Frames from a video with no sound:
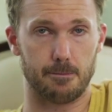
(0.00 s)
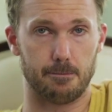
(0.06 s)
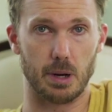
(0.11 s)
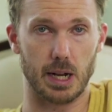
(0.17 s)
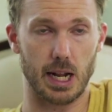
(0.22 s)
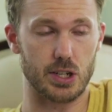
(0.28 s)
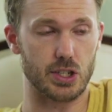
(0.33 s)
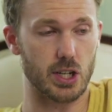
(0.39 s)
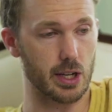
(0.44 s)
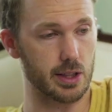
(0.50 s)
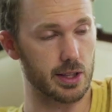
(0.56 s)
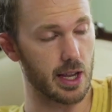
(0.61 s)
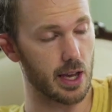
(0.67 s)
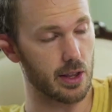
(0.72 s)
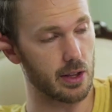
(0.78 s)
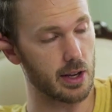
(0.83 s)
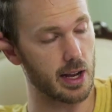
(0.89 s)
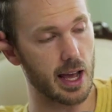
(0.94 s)
But I shared the
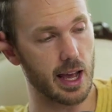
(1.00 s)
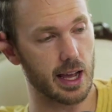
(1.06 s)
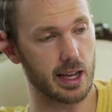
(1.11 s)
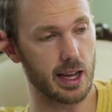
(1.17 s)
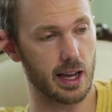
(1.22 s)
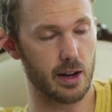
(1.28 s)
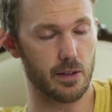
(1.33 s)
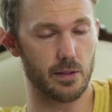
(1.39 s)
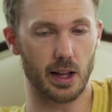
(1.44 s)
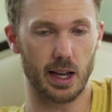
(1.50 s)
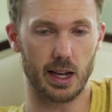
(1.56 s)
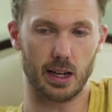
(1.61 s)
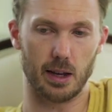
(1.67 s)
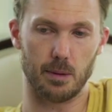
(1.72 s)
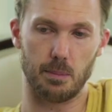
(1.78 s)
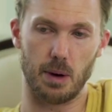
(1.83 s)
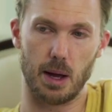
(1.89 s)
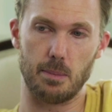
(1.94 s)
other day kind of
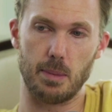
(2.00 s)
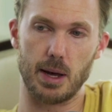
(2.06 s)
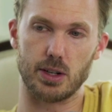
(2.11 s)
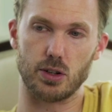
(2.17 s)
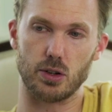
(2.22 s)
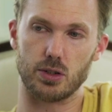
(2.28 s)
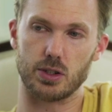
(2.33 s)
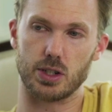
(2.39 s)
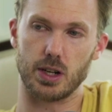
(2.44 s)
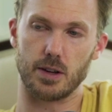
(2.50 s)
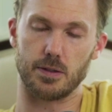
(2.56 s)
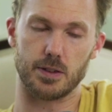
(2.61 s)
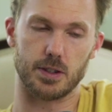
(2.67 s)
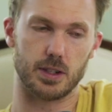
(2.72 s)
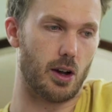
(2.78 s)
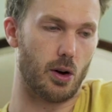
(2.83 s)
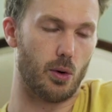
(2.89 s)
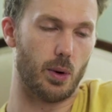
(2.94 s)
like my mental
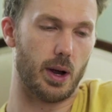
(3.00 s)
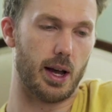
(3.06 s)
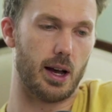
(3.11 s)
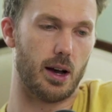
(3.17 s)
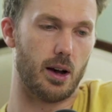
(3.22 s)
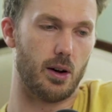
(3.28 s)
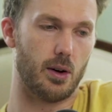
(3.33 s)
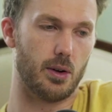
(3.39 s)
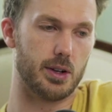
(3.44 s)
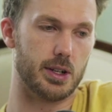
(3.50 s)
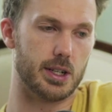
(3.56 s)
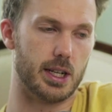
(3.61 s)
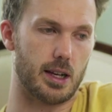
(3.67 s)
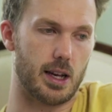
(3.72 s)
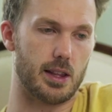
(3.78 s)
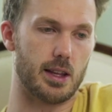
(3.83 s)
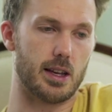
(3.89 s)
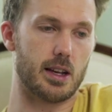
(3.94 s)
shift around,
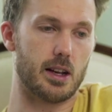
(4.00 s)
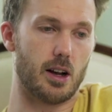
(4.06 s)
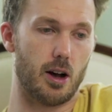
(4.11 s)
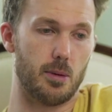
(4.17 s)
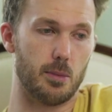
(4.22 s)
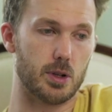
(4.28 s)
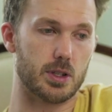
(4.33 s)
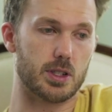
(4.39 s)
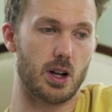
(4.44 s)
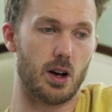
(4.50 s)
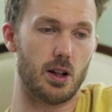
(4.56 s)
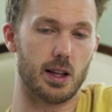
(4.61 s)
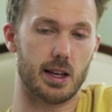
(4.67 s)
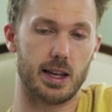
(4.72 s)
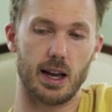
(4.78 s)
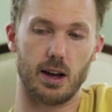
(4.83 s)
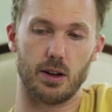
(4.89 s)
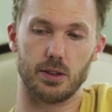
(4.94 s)
I think almost all
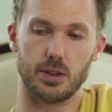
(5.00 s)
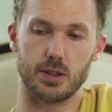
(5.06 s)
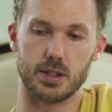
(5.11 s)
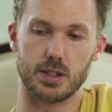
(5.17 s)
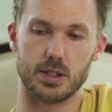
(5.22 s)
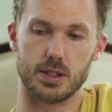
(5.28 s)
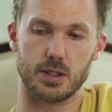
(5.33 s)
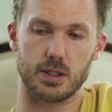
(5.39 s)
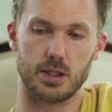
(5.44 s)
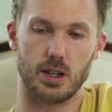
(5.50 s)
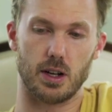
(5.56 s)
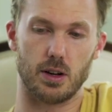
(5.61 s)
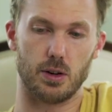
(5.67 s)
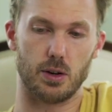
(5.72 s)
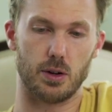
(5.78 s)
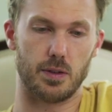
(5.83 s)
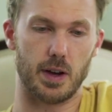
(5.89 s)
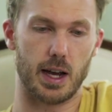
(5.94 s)
accountants, you know,
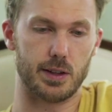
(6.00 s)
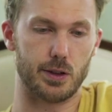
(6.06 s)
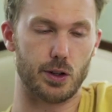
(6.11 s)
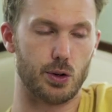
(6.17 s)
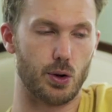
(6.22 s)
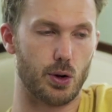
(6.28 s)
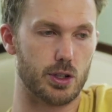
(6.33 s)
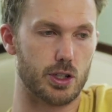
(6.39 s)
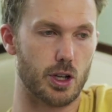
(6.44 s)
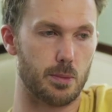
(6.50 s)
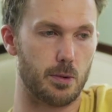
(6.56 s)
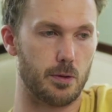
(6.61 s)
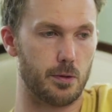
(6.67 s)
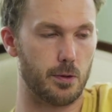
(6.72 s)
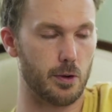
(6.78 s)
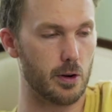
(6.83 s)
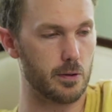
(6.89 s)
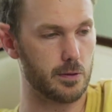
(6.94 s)
who've had their doors open
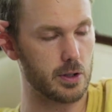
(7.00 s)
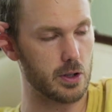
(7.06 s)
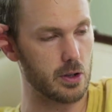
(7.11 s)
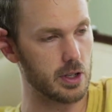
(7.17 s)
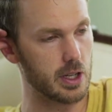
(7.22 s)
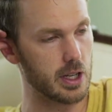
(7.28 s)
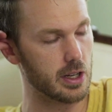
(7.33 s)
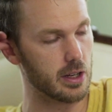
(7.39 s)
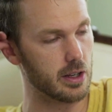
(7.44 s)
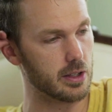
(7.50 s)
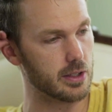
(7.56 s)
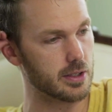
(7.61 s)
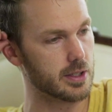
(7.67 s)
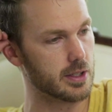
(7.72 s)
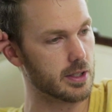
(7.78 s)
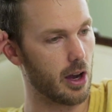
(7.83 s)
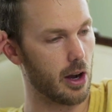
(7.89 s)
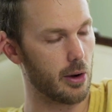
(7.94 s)
for a few
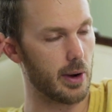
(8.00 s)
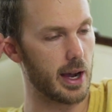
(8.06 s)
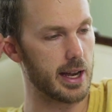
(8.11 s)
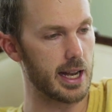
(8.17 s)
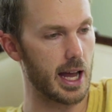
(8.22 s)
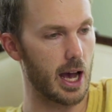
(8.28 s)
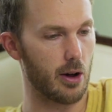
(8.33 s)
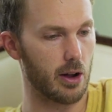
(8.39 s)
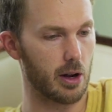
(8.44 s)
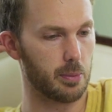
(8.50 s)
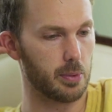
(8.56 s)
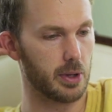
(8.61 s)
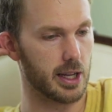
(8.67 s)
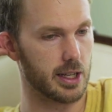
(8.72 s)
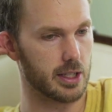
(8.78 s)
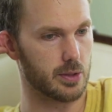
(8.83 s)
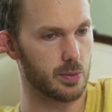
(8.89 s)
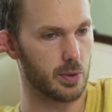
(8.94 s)
years are right now in a
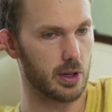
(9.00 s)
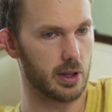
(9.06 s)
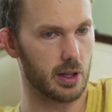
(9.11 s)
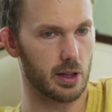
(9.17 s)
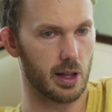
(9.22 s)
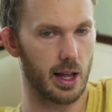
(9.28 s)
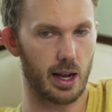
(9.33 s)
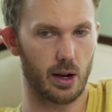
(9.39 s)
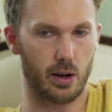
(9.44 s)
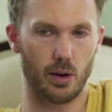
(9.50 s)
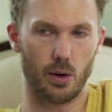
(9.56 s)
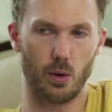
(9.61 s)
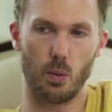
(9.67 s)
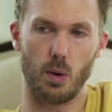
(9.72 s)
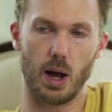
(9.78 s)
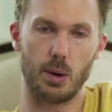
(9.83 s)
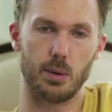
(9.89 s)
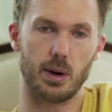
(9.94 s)
place where they're like,
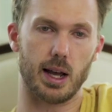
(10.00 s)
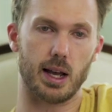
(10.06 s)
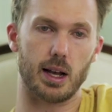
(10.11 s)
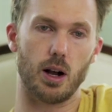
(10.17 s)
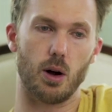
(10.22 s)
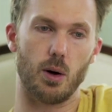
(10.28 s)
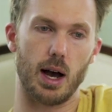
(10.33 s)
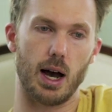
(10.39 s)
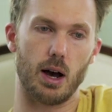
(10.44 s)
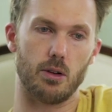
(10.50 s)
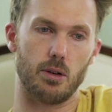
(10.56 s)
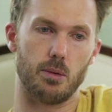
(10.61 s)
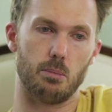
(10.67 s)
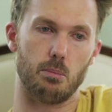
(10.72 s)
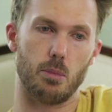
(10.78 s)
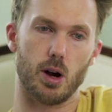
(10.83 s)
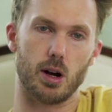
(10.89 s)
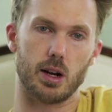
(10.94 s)
why would I go out
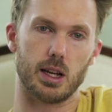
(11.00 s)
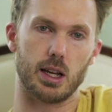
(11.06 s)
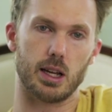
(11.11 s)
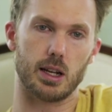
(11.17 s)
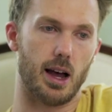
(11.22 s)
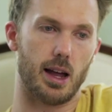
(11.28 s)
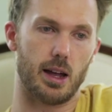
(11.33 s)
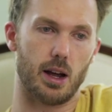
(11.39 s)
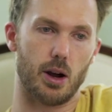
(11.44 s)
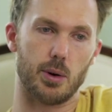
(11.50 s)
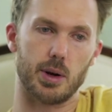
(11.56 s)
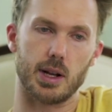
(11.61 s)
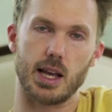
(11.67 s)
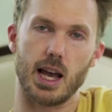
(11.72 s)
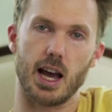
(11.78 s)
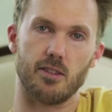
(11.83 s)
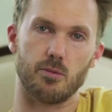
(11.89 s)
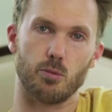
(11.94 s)
and market? I already
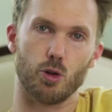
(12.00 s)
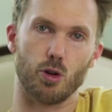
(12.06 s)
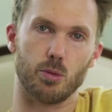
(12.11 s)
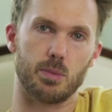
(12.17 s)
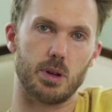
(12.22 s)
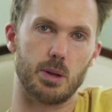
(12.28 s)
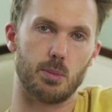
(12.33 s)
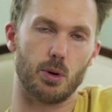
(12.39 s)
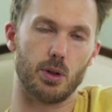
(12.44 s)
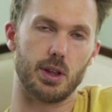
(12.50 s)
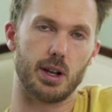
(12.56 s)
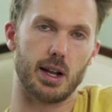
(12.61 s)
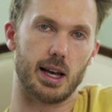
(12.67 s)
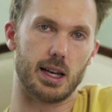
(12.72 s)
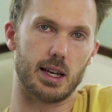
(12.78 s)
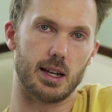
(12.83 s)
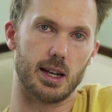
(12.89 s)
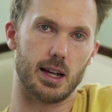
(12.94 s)
have more people than
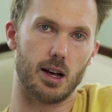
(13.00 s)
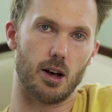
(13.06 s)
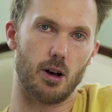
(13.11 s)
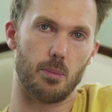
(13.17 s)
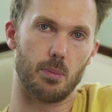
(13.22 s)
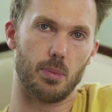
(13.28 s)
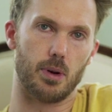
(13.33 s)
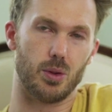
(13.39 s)
I can help.